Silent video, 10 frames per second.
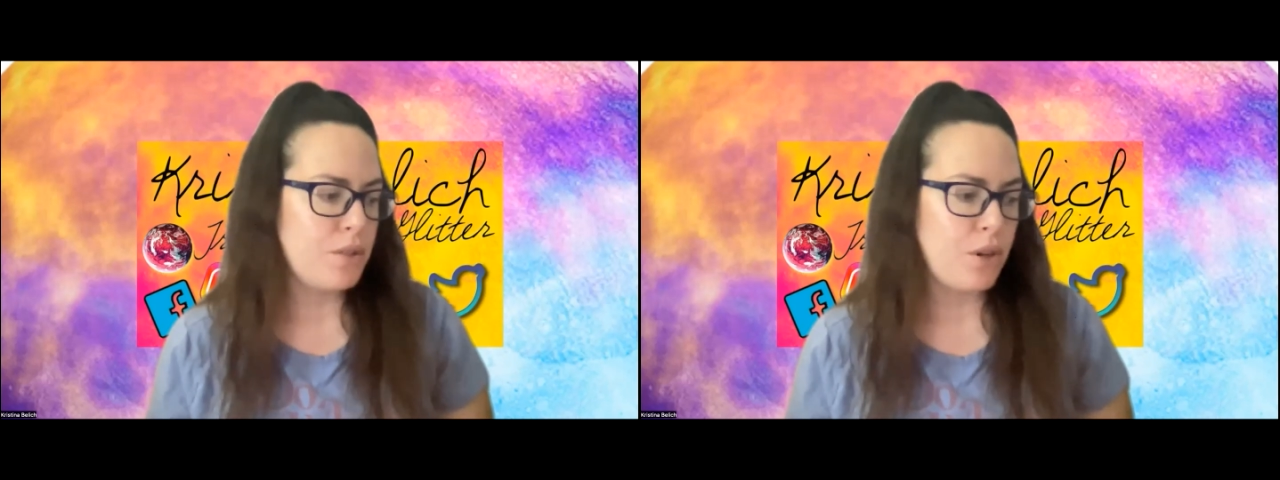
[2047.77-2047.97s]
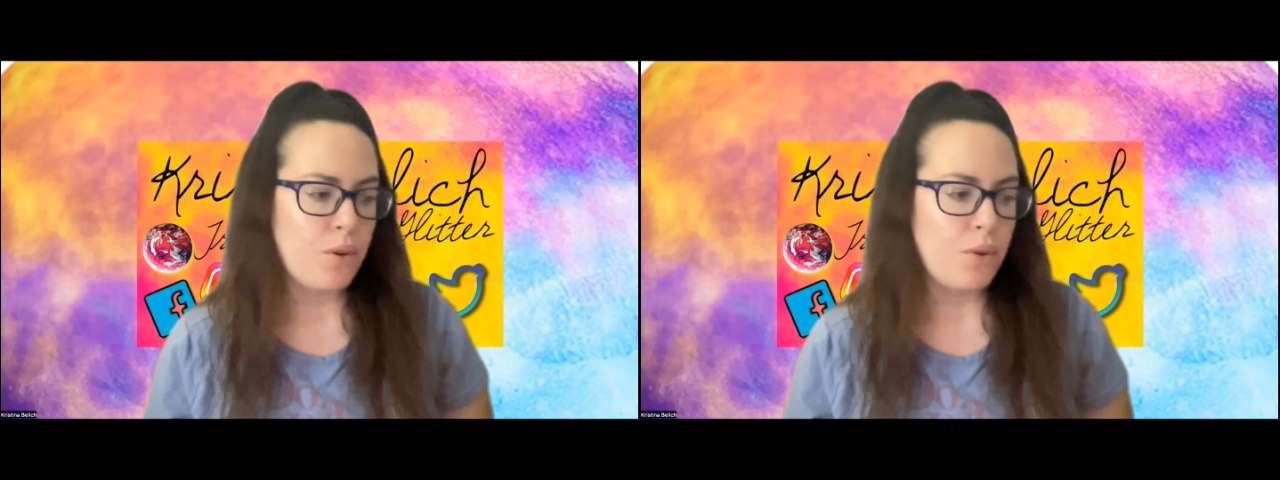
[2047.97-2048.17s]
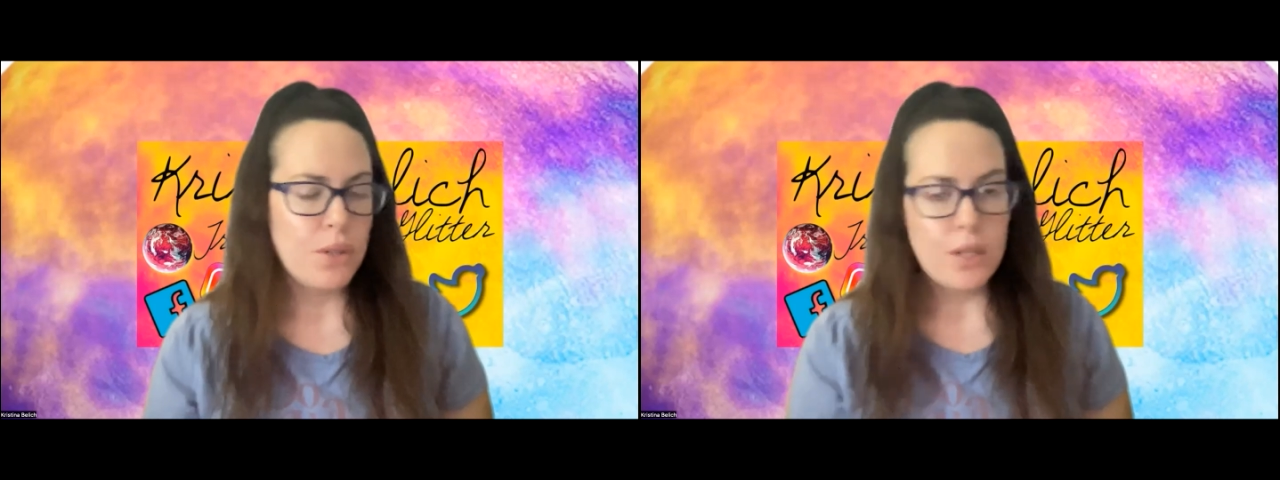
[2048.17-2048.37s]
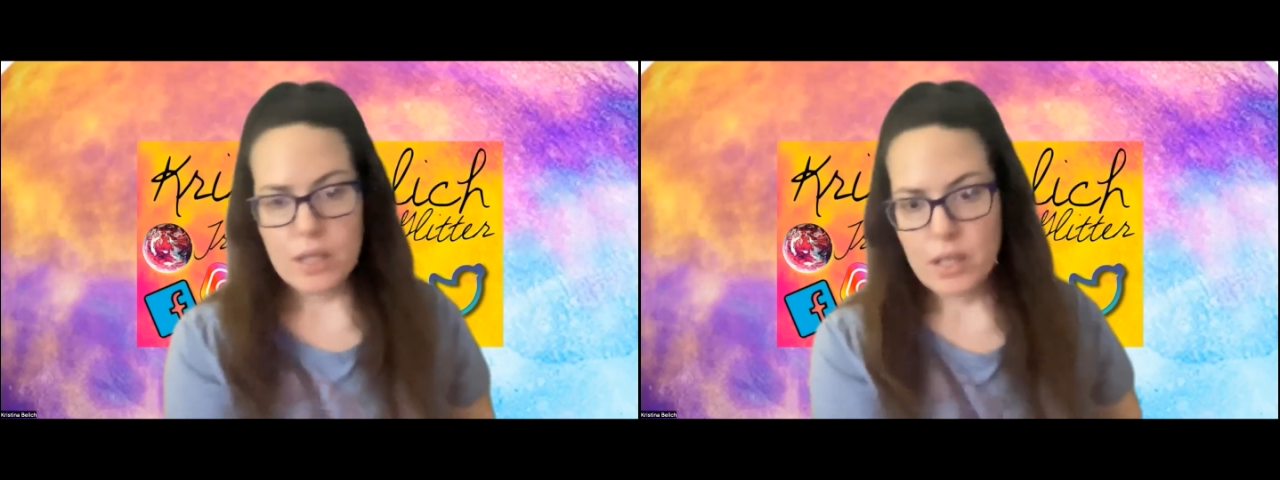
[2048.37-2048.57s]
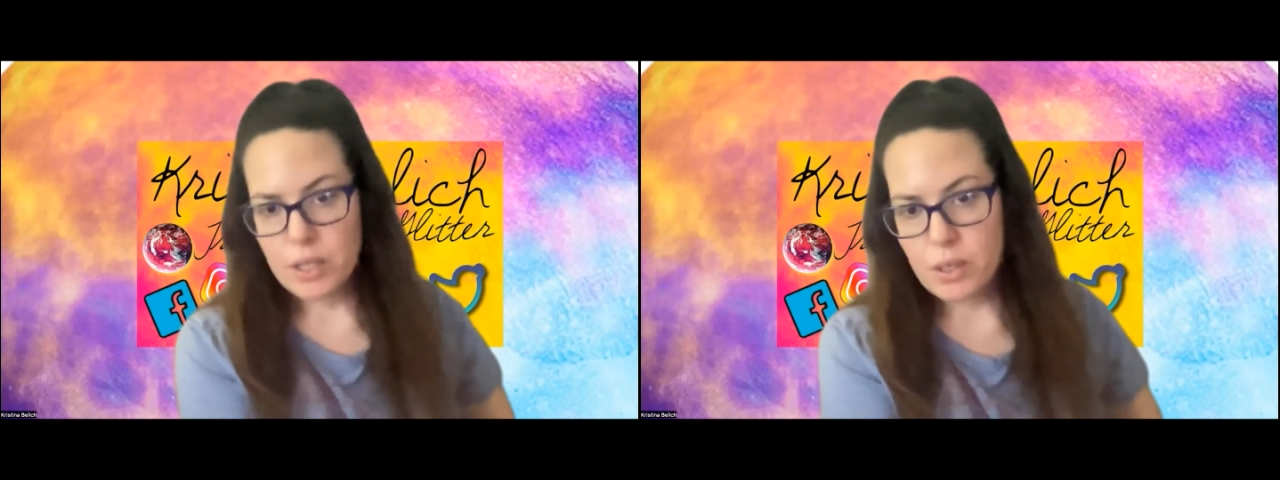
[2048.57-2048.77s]
So,
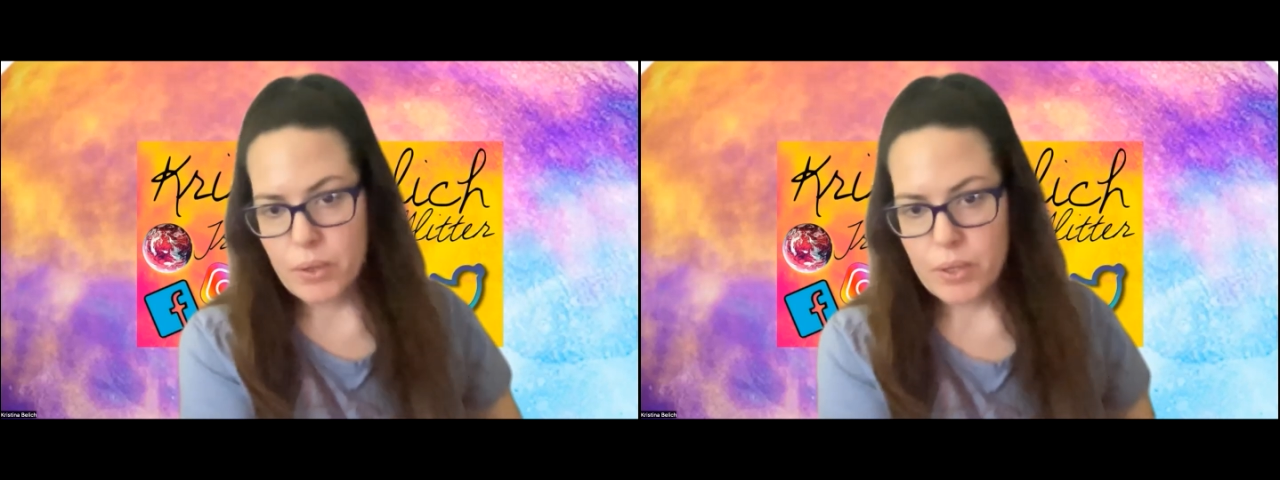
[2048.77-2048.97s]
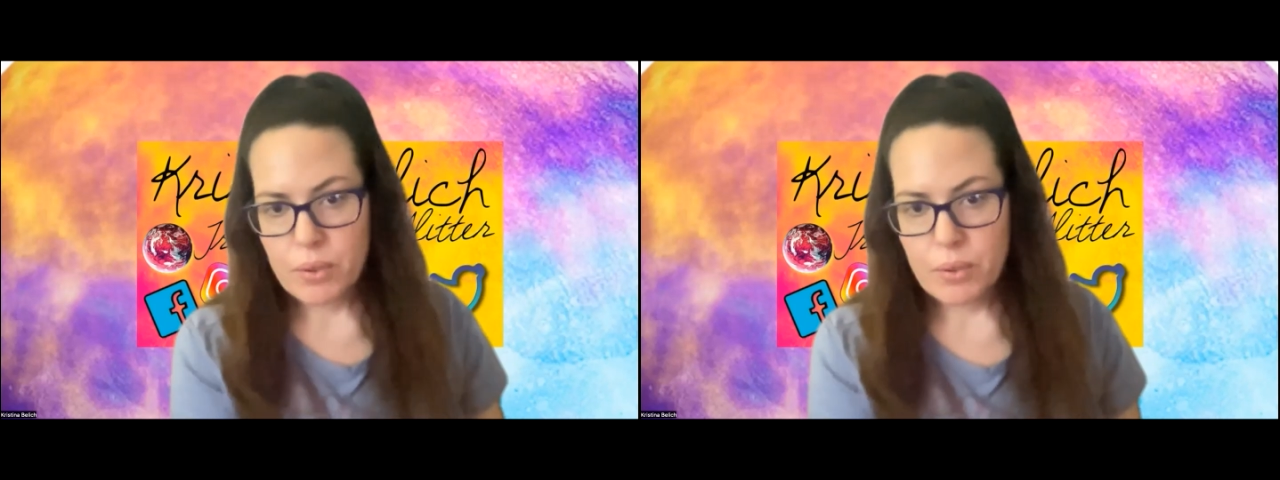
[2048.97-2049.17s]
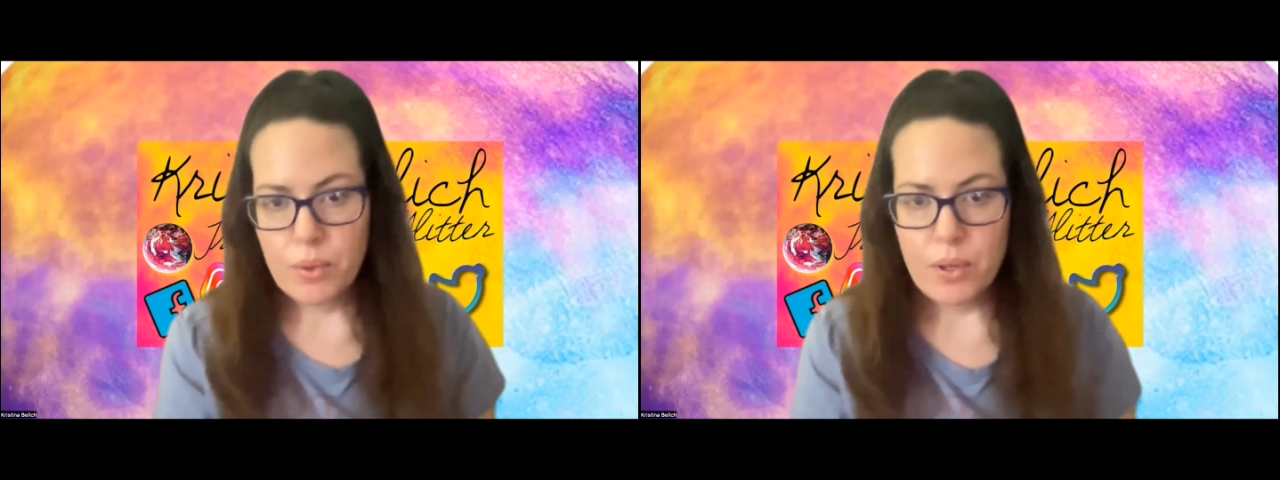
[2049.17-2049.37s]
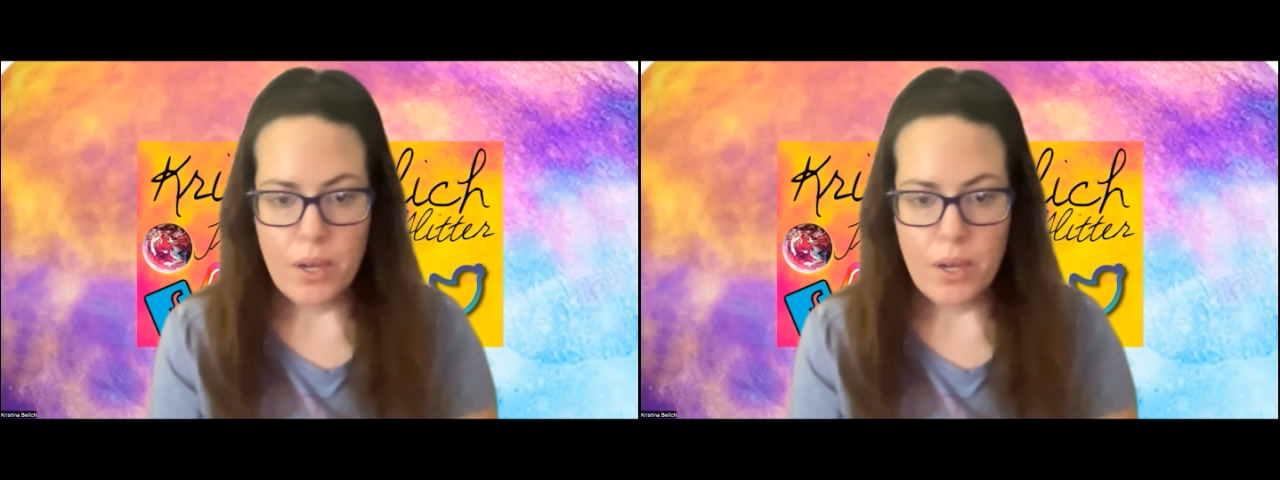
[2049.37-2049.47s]
you know, I know